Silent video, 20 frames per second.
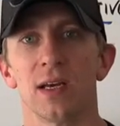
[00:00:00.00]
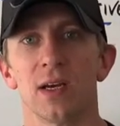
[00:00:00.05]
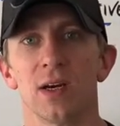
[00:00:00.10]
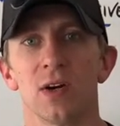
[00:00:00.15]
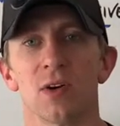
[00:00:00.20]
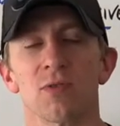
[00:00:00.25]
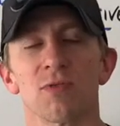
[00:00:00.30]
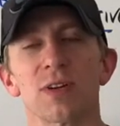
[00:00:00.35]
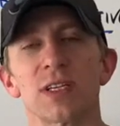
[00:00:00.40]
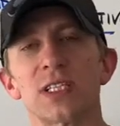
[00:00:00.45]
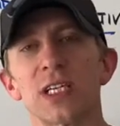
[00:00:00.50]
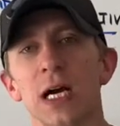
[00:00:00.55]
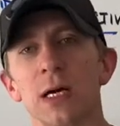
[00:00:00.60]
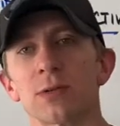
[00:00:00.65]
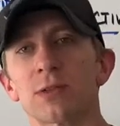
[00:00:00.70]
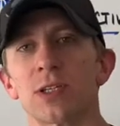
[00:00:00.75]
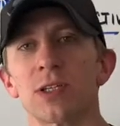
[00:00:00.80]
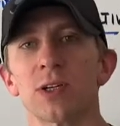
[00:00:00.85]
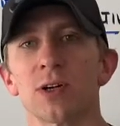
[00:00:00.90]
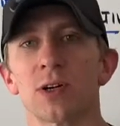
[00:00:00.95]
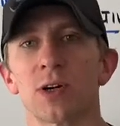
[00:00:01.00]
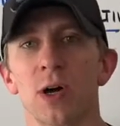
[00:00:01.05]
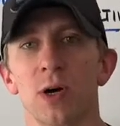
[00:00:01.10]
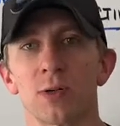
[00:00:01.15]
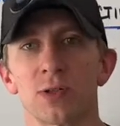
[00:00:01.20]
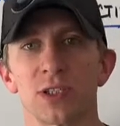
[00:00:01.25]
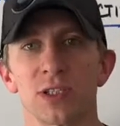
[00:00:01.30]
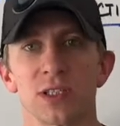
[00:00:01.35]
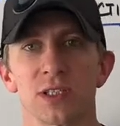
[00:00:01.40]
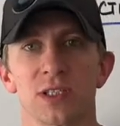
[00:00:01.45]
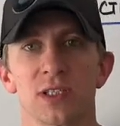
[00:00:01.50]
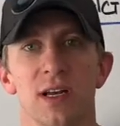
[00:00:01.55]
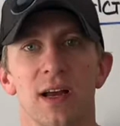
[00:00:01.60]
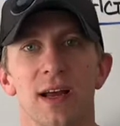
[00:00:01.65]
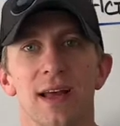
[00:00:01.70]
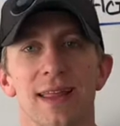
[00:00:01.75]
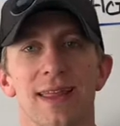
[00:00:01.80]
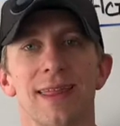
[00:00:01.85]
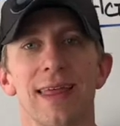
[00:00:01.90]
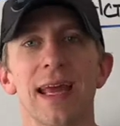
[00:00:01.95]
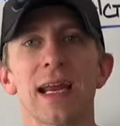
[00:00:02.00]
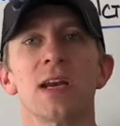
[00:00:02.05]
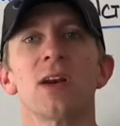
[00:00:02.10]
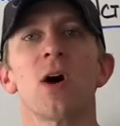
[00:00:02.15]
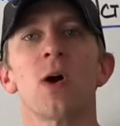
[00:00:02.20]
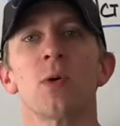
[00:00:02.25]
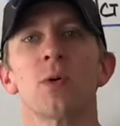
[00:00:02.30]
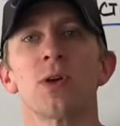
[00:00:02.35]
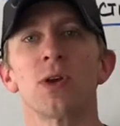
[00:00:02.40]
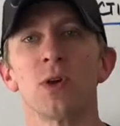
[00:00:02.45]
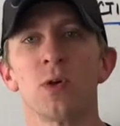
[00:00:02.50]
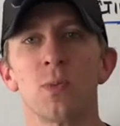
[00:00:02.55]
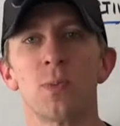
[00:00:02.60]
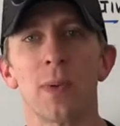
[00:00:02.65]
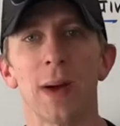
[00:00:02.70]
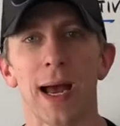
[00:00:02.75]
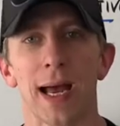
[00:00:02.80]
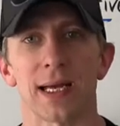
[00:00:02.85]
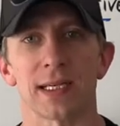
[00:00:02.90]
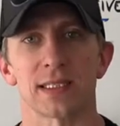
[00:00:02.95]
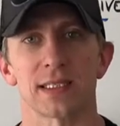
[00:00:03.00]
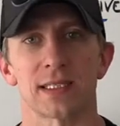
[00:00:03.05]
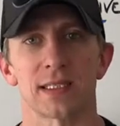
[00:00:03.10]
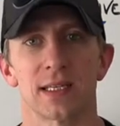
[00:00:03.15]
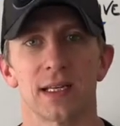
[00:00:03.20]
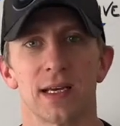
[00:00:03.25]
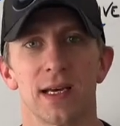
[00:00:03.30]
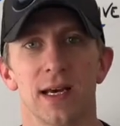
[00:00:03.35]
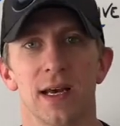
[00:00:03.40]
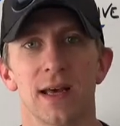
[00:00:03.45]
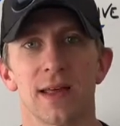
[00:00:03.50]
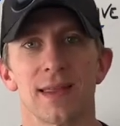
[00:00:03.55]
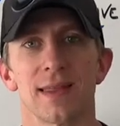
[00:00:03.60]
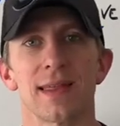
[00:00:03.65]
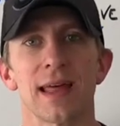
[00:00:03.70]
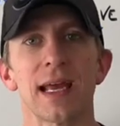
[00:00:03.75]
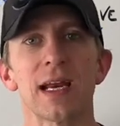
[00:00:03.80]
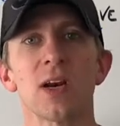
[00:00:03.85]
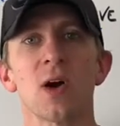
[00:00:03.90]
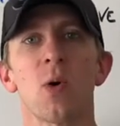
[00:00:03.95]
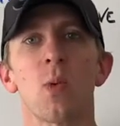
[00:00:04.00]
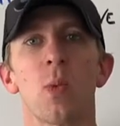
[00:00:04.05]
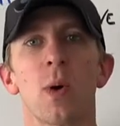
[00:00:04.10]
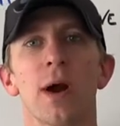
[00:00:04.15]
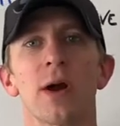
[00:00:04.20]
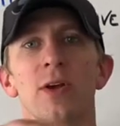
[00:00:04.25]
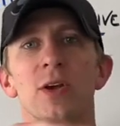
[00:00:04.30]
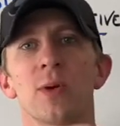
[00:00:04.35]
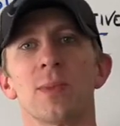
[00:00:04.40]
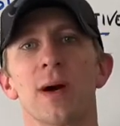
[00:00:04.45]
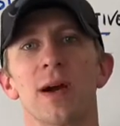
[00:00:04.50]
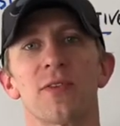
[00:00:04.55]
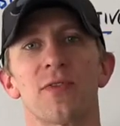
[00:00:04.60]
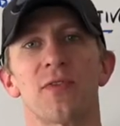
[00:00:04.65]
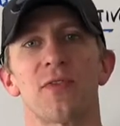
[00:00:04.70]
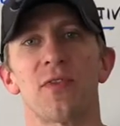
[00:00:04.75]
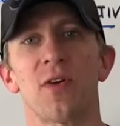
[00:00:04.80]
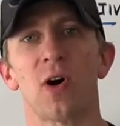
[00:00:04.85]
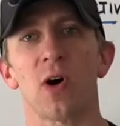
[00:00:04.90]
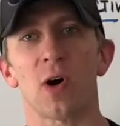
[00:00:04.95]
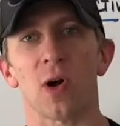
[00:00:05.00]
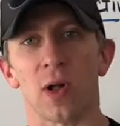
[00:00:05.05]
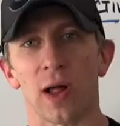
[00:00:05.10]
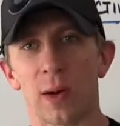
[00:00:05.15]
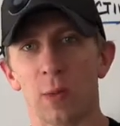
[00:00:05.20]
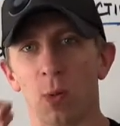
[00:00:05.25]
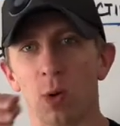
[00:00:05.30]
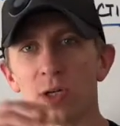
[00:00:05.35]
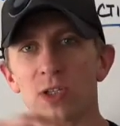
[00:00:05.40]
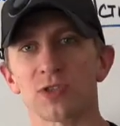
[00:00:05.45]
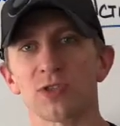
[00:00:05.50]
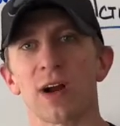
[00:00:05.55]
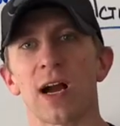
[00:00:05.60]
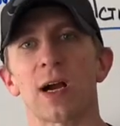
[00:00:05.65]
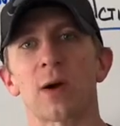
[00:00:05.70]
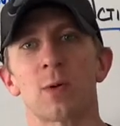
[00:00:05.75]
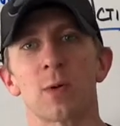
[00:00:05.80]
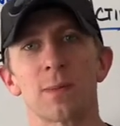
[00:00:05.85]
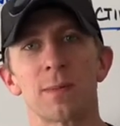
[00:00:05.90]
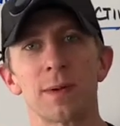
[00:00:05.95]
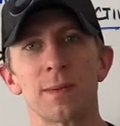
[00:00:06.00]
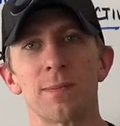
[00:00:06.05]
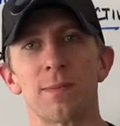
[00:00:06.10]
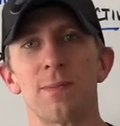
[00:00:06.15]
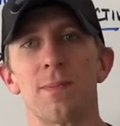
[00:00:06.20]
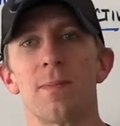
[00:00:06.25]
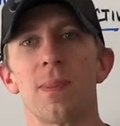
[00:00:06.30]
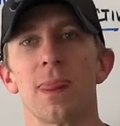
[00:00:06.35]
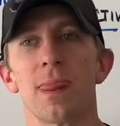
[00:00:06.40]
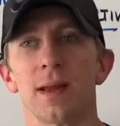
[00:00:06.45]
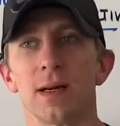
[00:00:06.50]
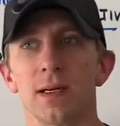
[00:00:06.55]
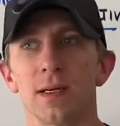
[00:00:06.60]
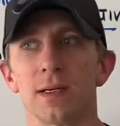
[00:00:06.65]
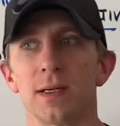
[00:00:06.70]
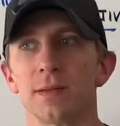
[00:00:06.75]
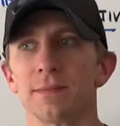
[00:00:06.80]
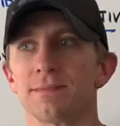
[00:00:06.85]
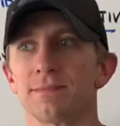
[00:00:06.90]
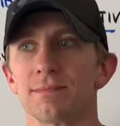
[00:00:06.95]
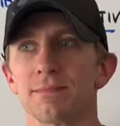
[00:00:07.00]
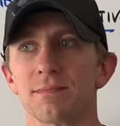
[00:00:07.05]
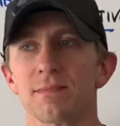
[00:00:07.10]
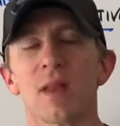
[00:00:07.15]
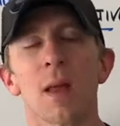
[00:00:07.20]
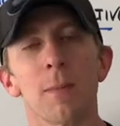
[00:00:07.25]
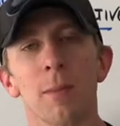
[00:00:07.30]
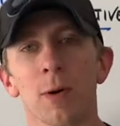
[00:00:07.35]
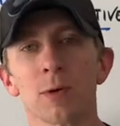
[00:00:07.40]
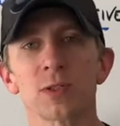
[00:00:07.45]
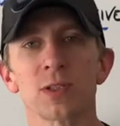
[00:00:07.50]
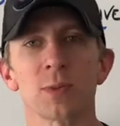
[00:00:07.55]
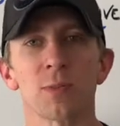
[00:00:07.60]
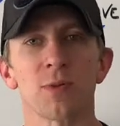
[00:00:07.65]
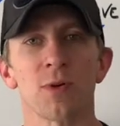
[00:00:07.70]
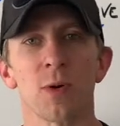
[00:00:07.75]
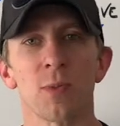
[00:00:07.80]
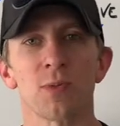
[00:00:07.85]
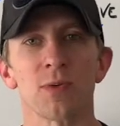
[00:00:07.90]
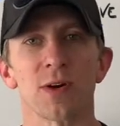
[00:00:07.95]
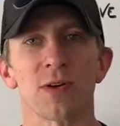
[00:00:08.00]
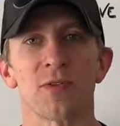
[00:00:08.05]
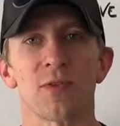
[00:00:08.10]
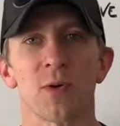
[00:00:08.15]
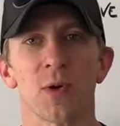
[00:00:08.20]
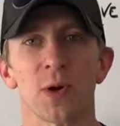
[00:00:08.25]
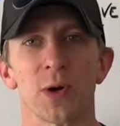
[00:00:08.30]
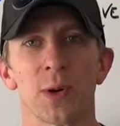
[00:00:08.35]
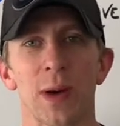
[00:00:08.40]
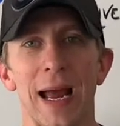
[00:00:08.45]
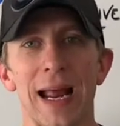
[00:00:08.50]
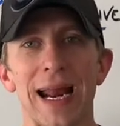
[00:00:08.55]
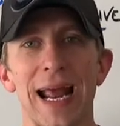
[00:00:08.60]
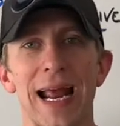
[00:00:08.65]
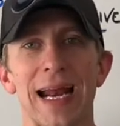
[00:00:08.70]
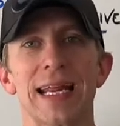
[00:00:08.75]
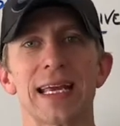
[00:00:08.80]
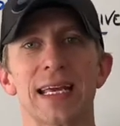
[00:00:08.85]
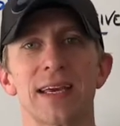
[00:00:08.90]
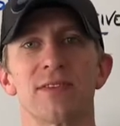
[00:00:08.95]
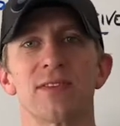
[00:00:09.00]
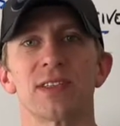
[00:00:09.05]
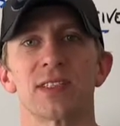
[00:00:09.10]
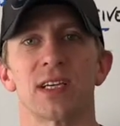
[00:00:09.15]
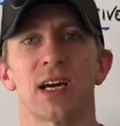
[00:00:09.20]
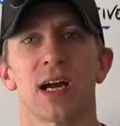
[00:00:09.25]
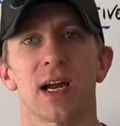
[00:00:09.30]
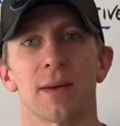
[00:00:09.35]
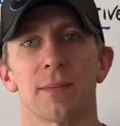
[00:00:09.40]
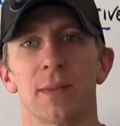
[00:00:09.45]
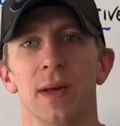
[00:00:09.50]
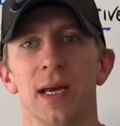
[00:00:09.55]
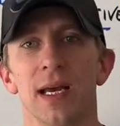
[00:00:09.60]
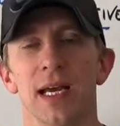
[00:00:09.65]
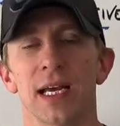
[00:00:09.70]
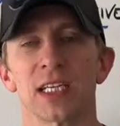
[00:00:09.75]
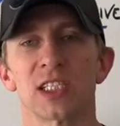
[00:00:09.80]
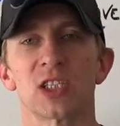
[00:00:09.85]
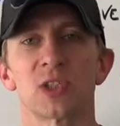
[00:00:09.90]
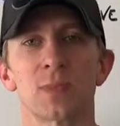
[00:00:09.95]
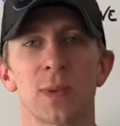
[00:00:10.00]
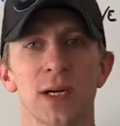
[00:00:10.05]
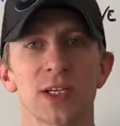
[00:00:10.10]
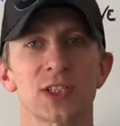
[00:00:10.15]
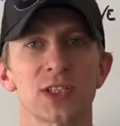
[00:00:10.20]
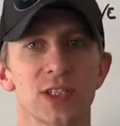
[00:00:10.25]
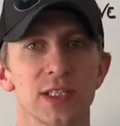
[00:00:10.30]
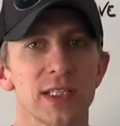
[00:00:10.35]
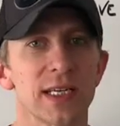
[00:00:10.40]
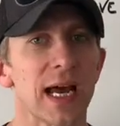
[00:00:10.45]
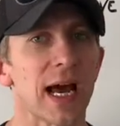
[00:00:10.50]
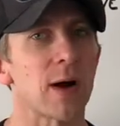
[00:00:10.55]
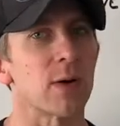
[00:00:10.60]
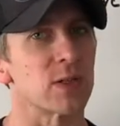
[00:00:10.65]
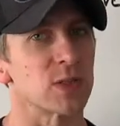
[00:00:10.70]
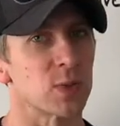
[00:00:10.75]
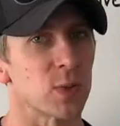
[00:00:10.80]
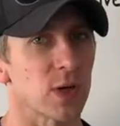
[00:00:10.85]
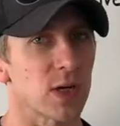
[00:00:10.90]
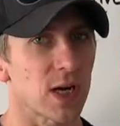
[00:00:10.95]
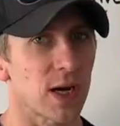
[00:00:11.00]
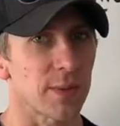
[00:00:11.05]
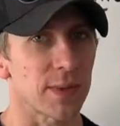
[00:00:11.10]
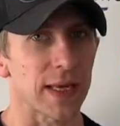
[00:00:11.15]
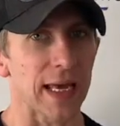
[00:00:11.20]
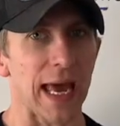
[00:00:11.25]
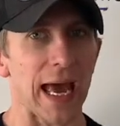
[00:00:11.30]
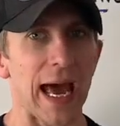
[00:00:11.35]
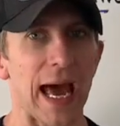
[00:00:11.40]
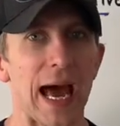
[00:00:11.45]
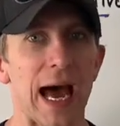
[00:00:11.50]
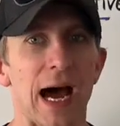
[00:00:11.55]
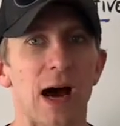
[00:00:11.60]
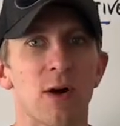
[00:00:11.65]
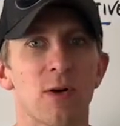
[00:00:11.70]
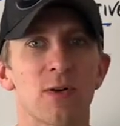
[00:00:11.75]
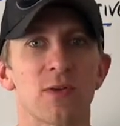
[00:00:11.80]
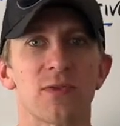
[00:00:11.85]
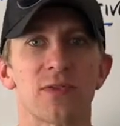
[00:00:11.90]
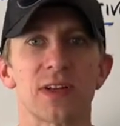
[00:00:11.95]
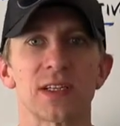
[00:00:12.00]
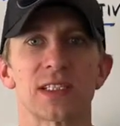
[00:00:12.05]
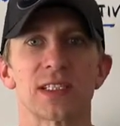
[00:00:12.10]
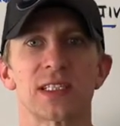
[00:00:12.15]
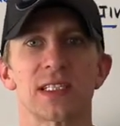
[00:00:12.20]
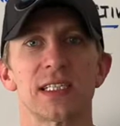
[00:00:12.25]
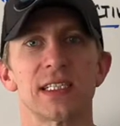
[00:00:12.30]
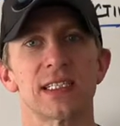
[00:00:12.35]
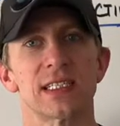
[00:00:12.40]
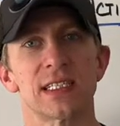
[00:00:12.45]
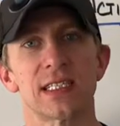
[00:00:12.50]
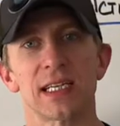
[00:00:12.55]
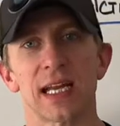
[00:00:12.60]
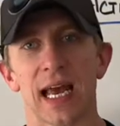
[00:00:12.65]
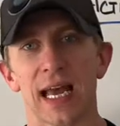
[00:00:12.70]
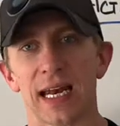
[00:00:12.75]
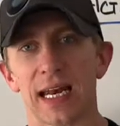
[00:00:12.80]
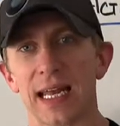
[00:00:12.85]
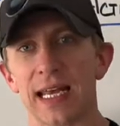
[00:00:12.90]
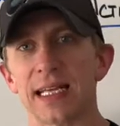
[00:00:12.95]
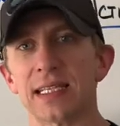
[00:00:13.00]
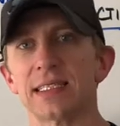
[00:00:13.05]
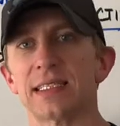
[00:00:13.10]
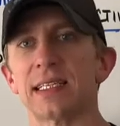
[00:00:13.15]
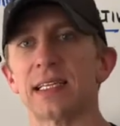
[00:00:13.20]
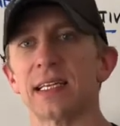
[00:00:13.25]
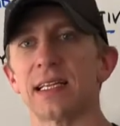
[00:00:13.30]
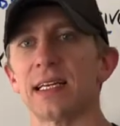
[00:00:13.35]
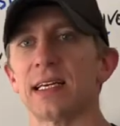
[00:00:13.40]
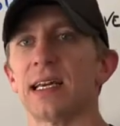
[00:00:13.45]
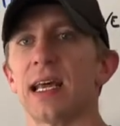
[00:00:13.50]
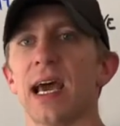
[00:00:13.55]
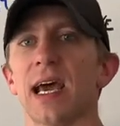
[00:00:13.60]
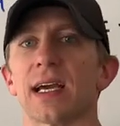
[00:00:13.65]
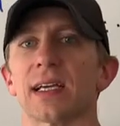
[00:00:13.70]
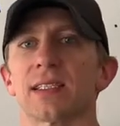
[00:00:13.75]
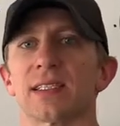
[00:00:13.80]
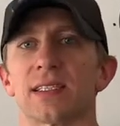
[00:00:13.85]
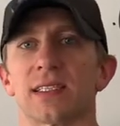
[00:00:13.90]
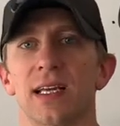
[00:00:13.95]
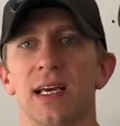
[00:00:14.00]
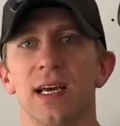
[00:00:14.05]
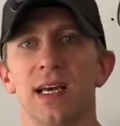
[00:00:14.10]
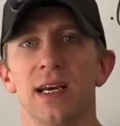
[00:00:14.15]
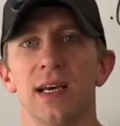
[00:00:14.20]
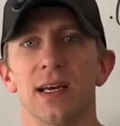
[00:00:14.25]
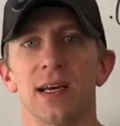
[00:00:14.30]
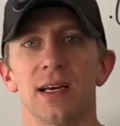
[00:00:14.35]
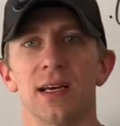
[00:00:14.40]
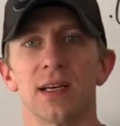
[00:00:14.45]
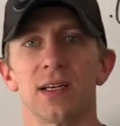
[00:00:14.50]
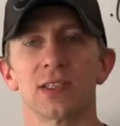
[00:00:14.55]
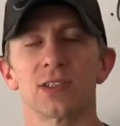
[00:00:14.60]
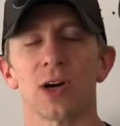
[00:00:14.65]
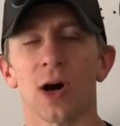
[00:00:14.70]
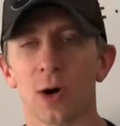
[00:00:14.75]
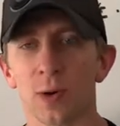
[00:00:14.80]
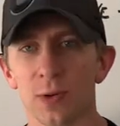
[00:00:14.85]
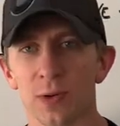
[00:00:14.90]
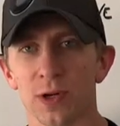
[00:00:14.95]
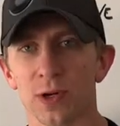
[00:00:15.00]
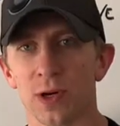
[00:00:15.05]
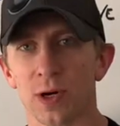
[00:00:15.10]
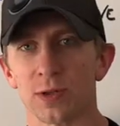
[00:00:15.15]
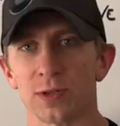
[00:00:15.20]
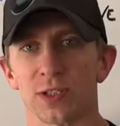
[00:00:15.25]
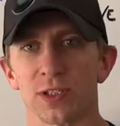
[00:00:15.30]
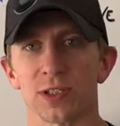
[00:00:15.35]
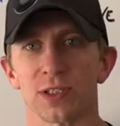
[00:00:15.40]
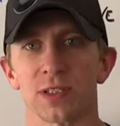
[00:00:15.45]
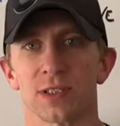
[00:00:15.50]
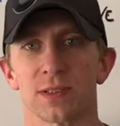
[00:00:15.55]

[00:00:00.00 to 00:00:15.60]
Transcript: Reach out to your coaches. They know you best. They know where you might fall and what track would be most appropriate for you at any given time, especially now as we're coming out of this season and into the next. Talk with your coaches.